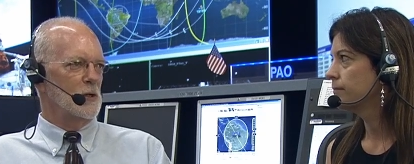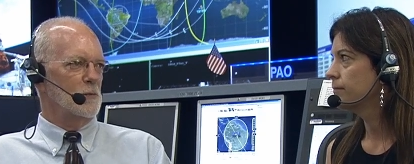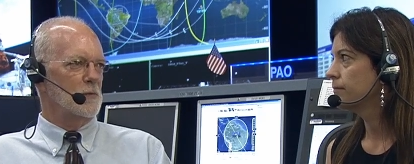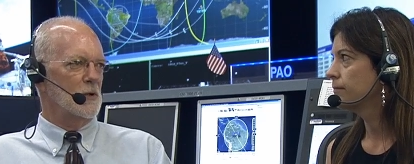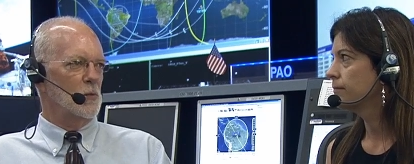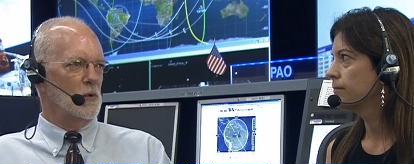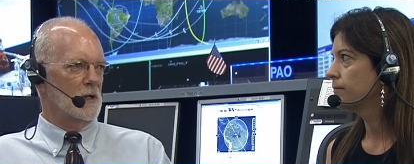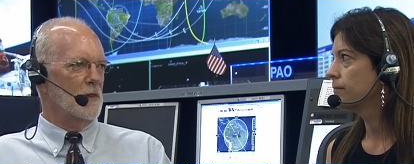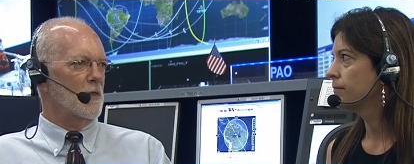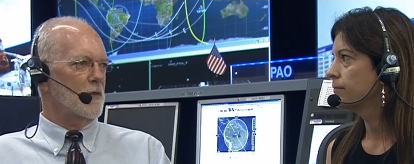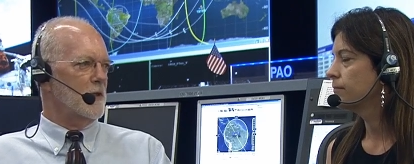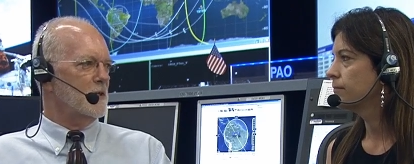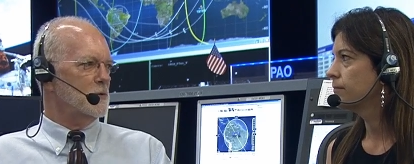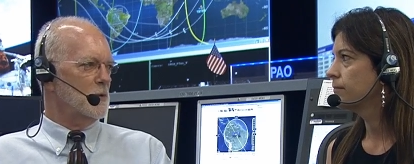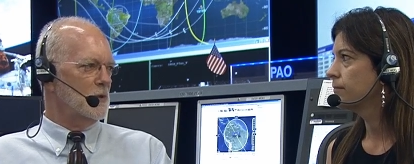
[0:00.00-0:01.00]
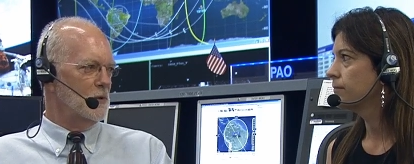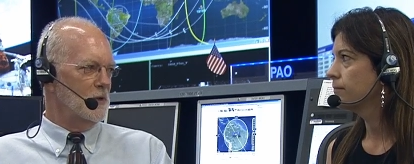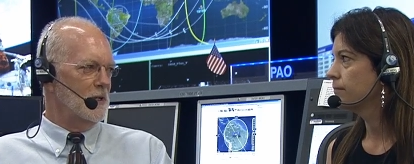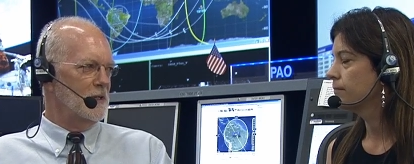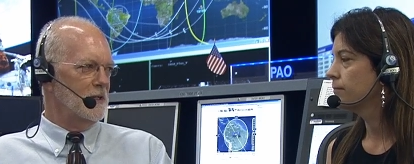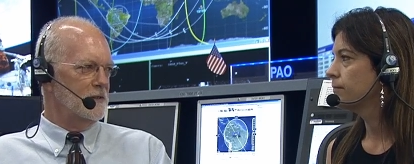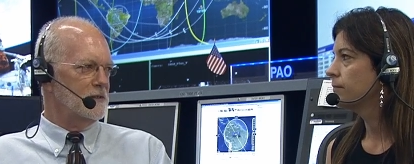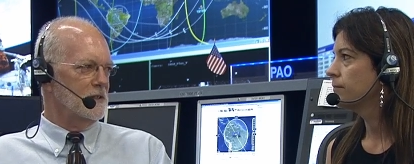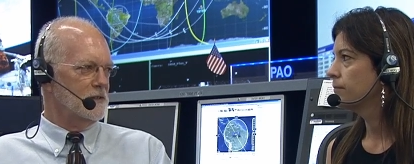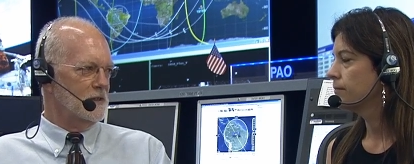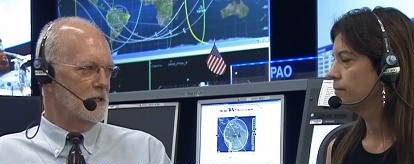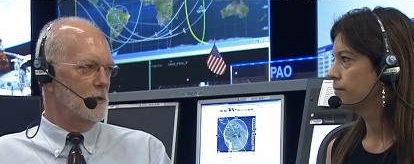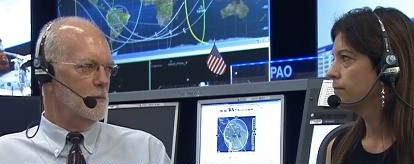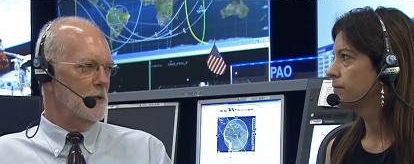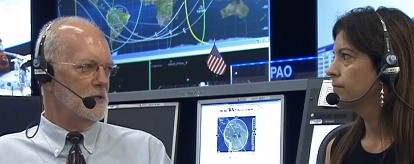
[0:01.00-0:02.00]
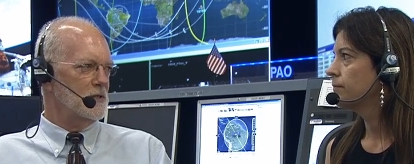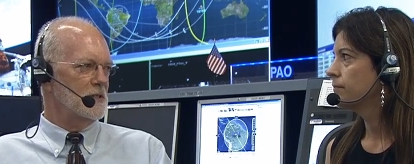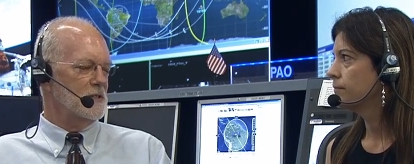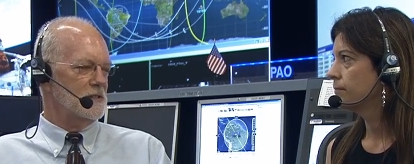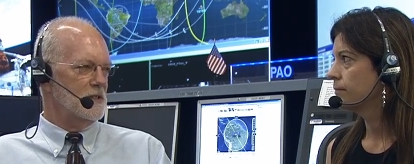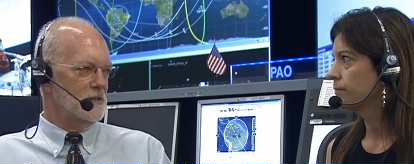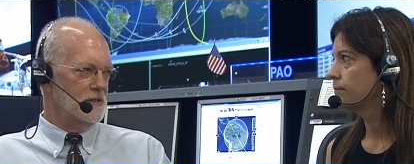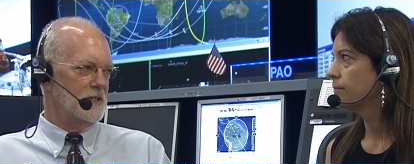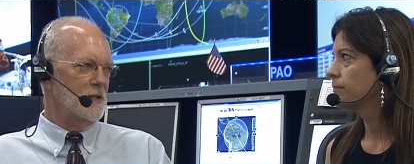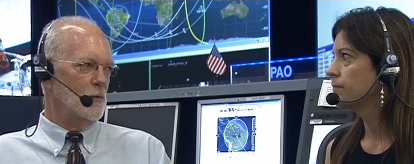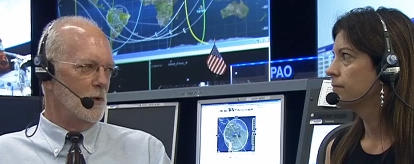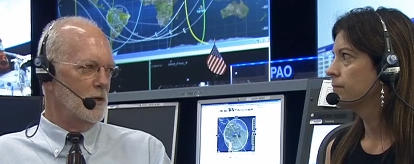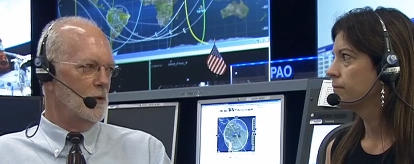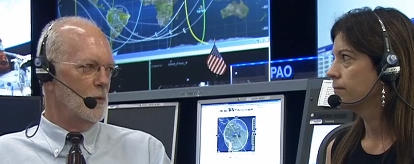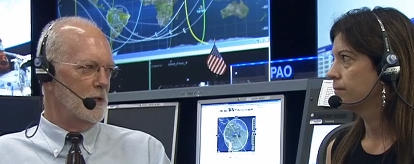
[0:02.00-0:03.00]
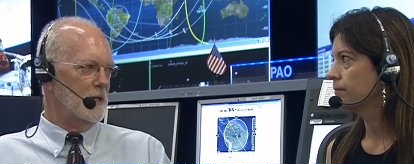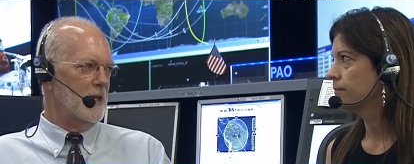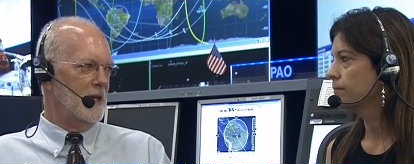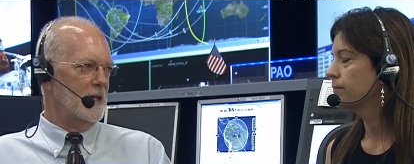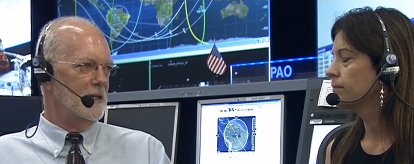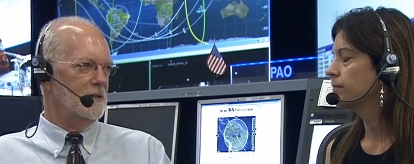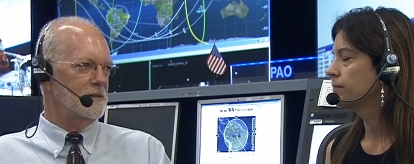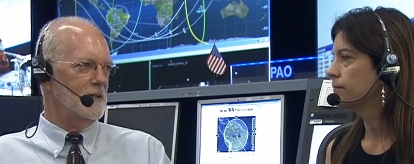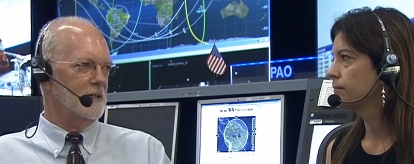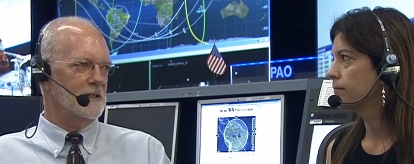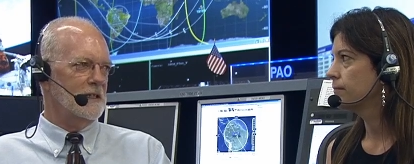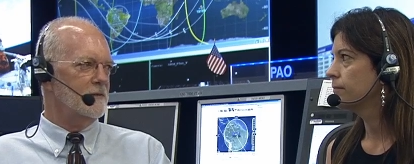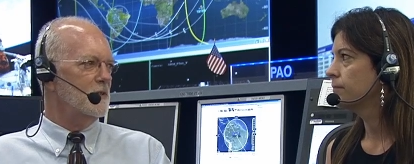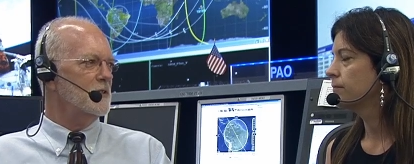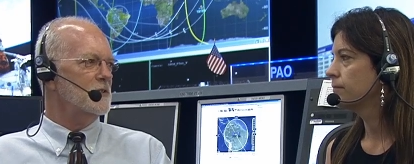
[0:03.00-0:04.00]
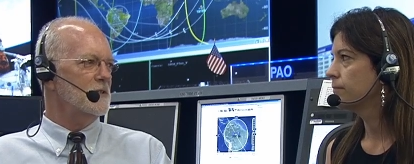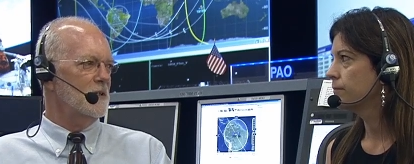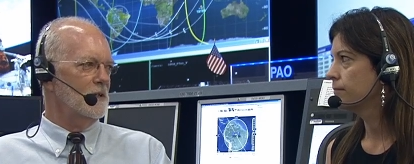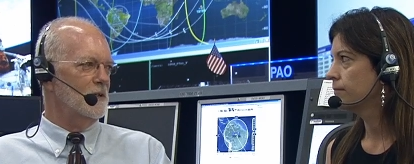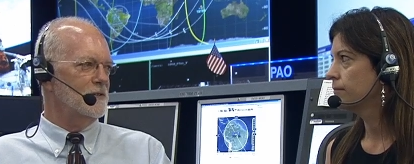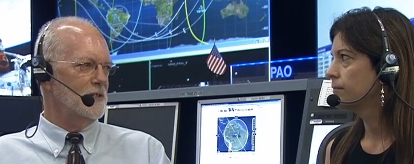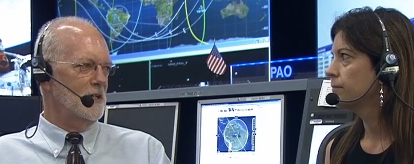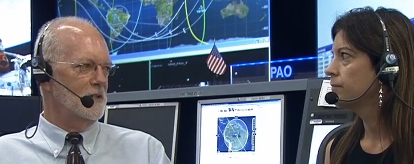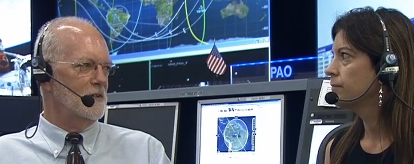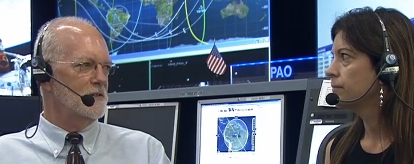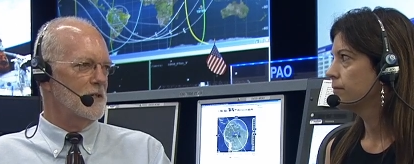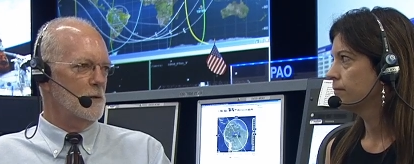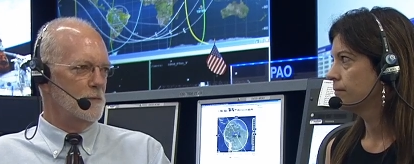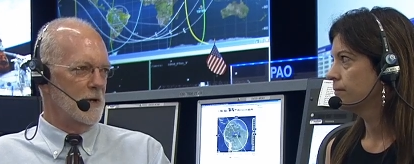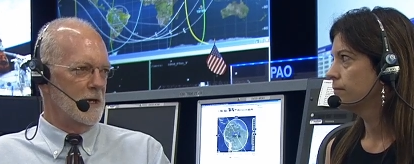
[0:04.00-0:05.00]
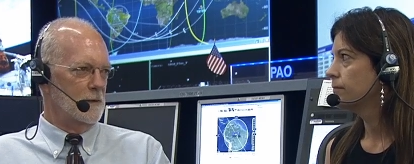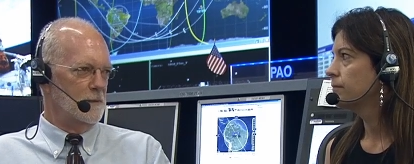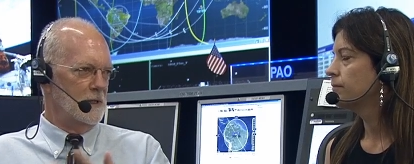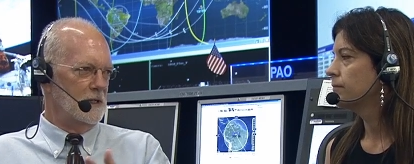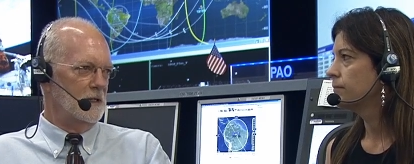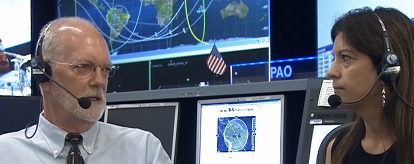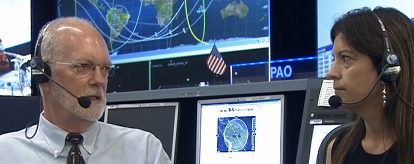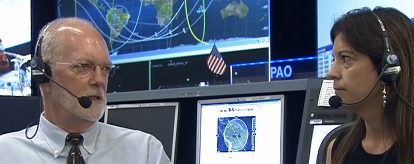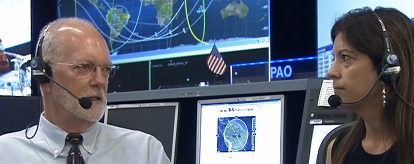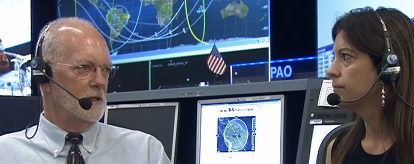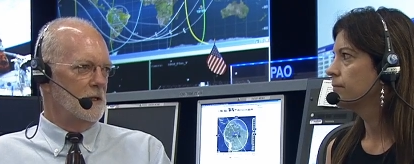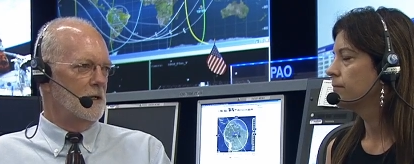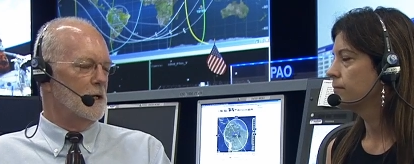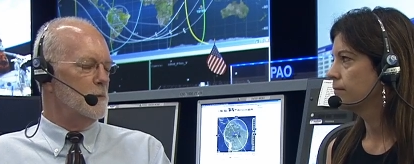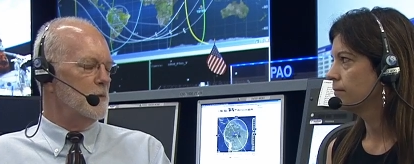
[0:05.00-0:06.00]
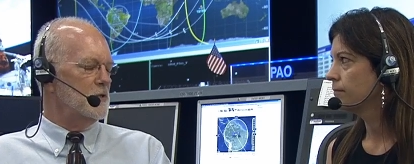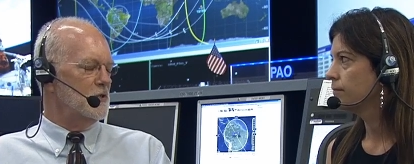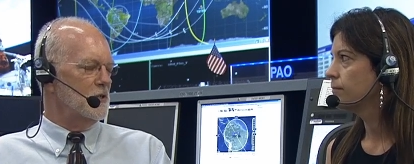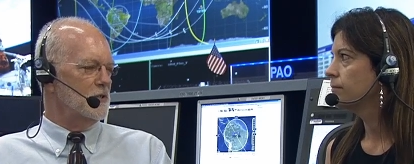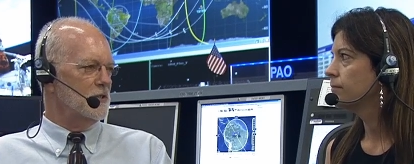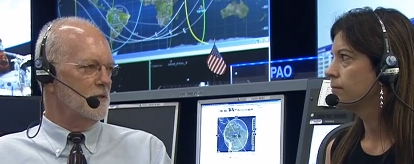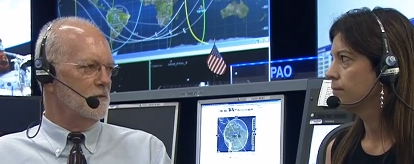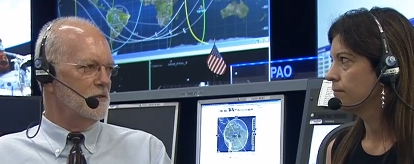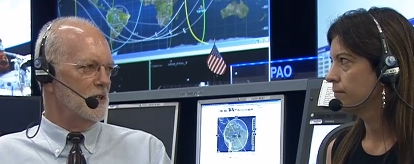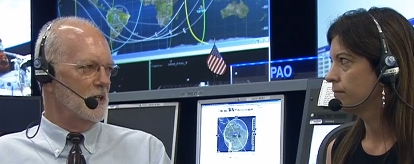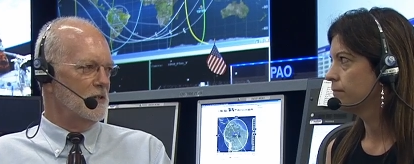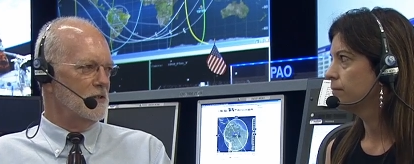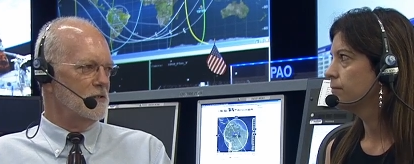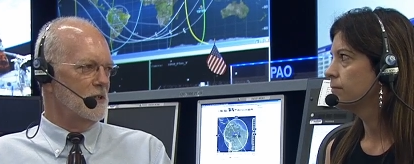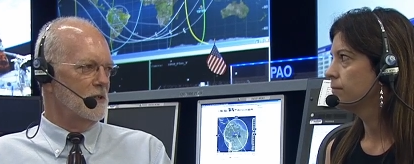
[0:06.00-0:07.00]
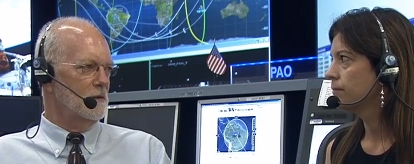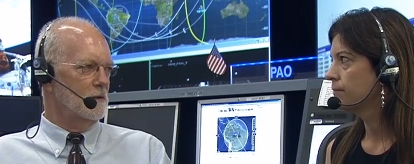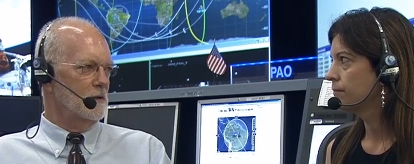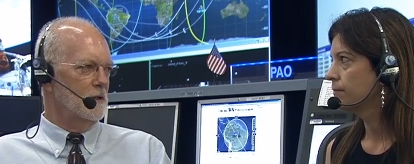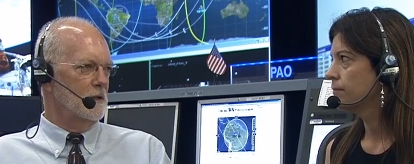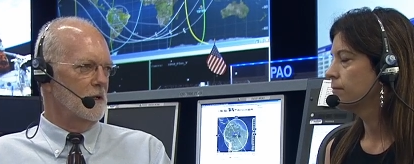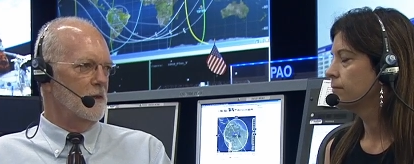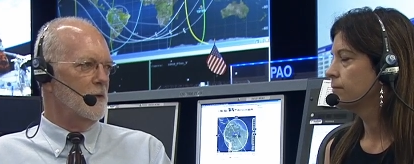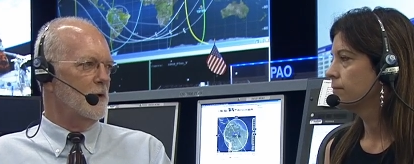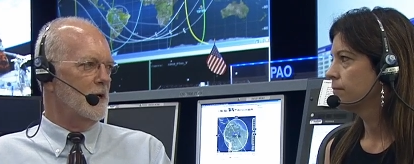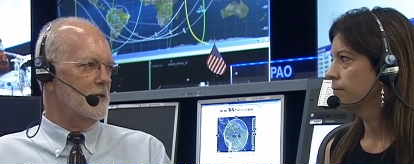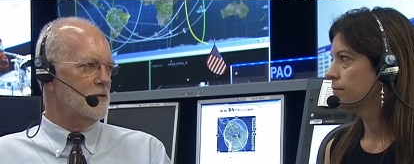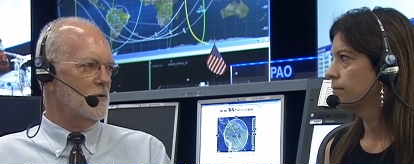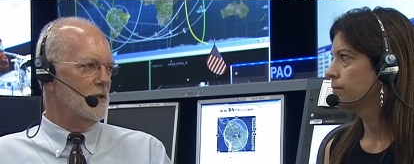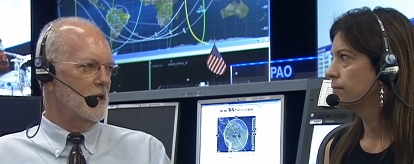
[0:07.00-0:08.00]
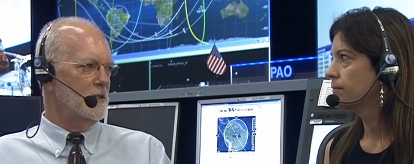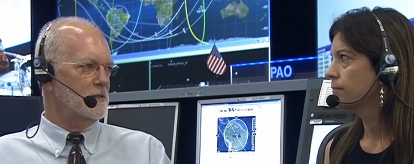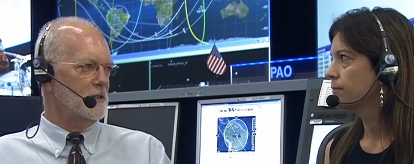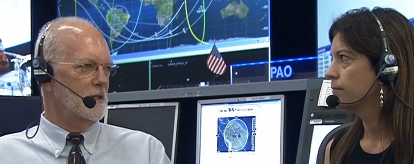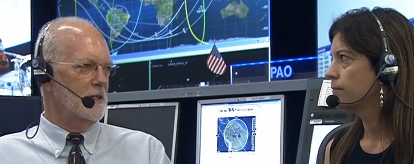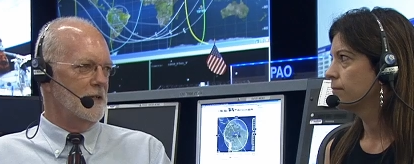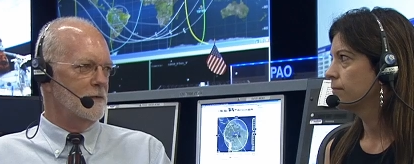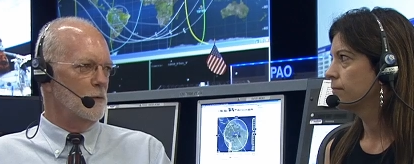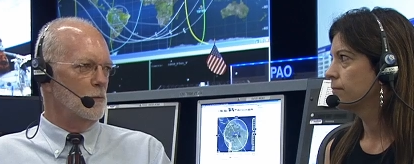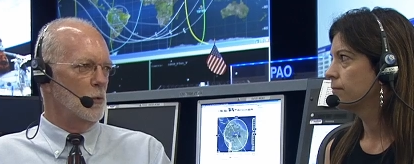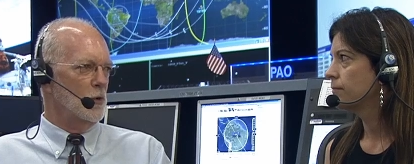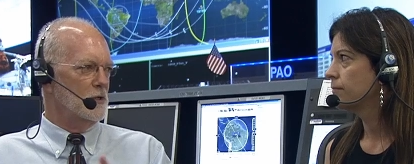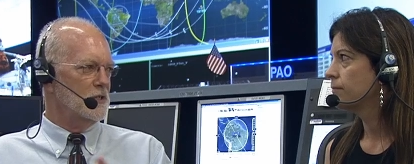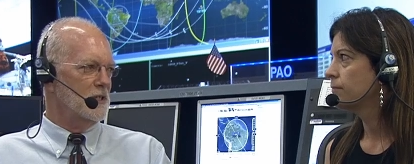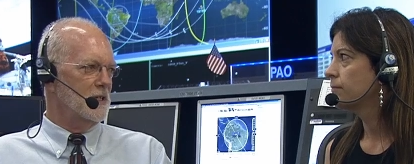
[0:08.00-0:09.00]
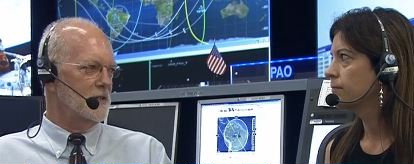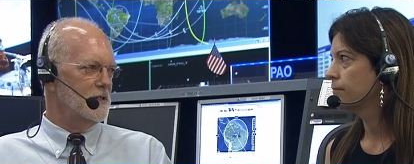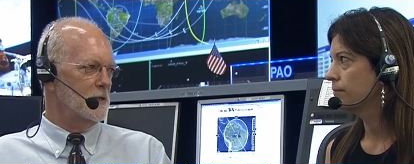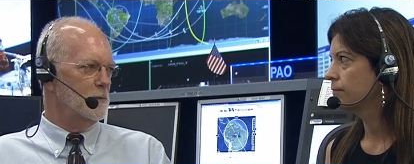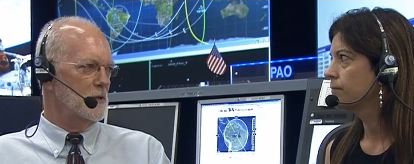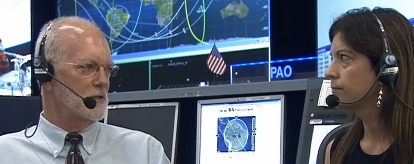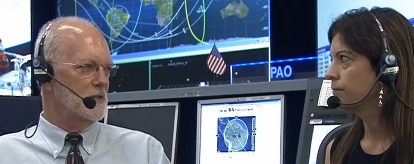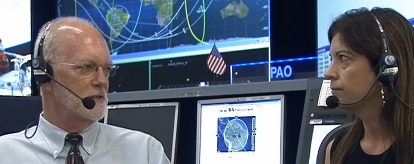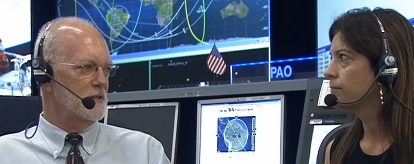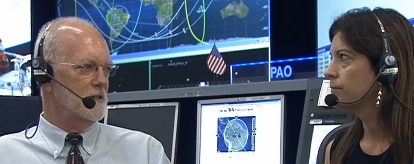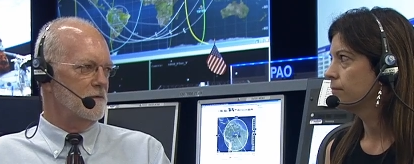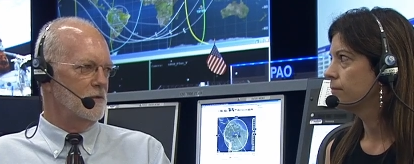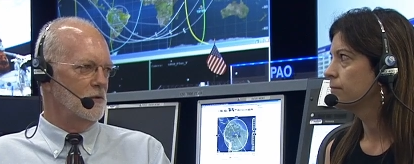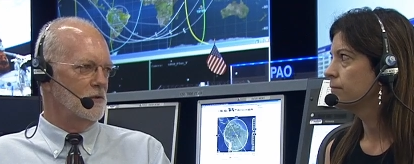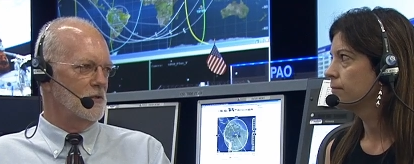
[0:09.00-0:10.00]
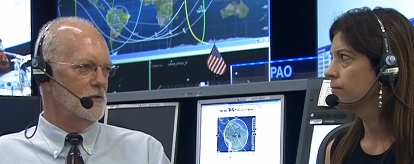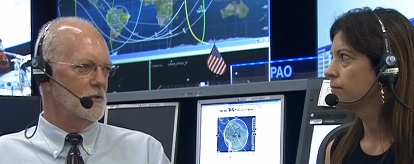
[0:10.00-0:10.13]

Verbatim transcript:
Speaker 1: But one of the things we're doing in this extended mission is to see whether we can detect even subtle changes that might be harbingers of changes on, on other astronauts on even more challenging missions in the future.